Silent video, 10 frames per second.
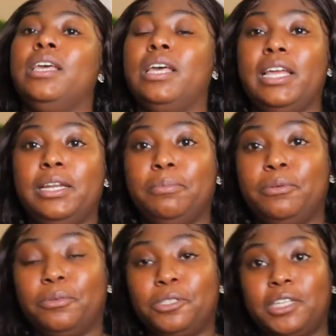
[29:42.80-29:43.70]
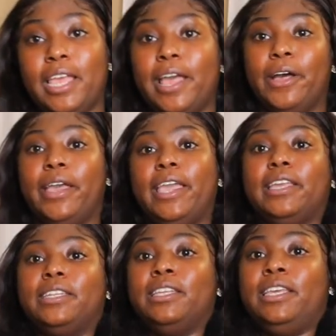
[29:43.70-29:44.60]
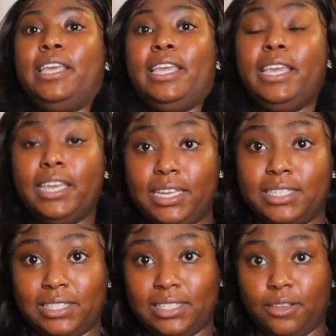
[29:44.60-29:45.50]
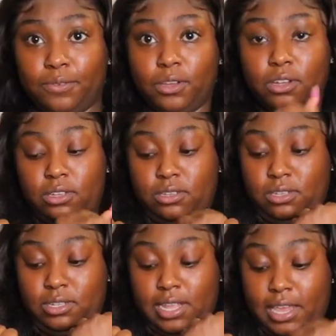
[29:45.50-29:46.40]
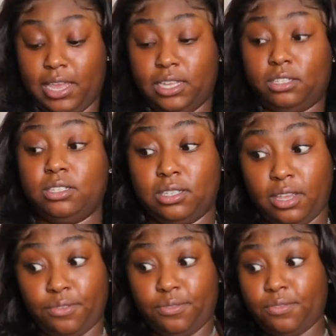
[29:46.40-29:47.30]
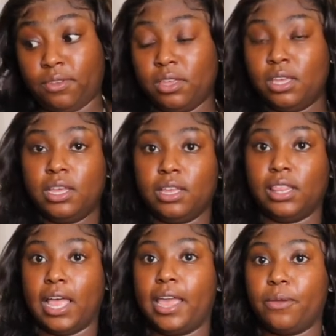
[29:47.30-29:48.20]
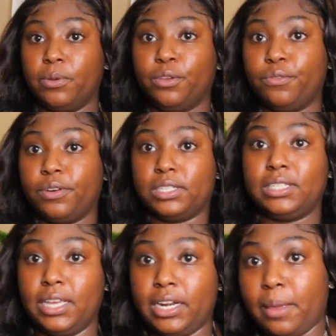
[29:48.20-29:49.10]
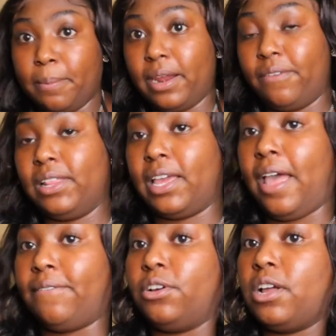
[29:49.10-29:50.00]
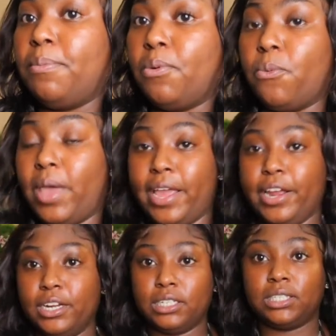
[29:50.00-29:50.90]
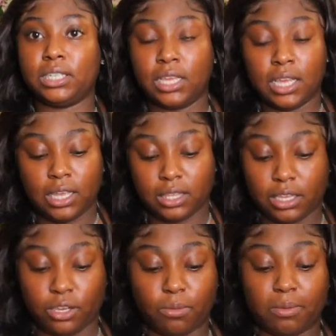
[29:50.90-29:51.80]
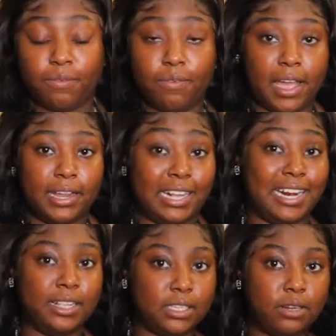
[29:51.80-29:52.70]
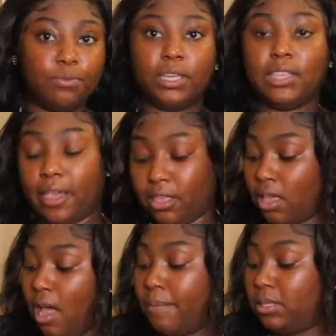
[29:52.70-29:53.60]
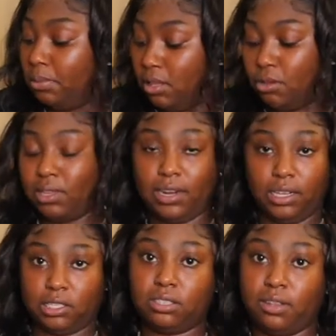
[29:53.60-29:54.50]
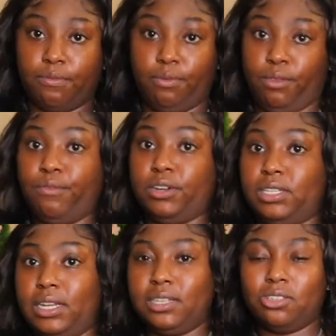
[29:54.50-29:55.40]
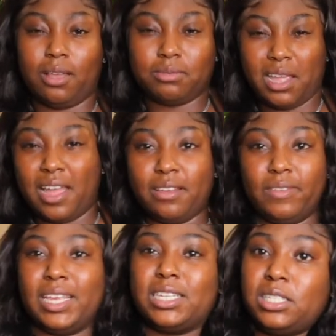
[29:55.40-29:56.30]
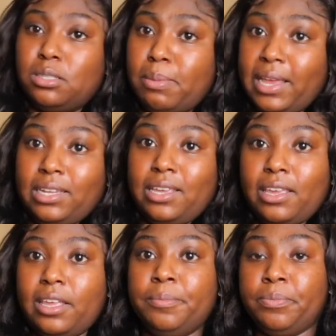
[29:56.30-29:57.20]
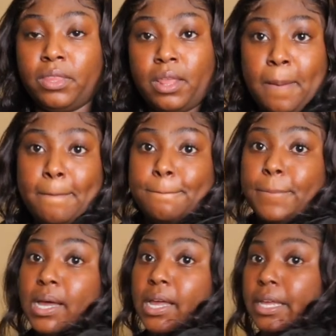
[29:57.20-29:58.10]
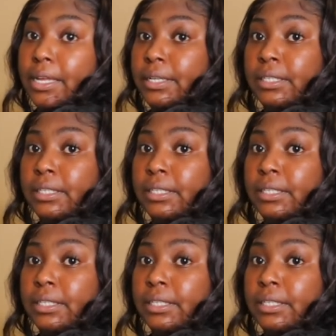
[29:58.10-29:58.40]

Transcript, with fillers: honey boo boo child. And it is stiff, y'all. Like, it's stiff. like when you first get it, but I feel like after a couple wears then you'll be fine. And I did read that in the comments below that it's stiff when you first get it, so I was kind of expecting it, but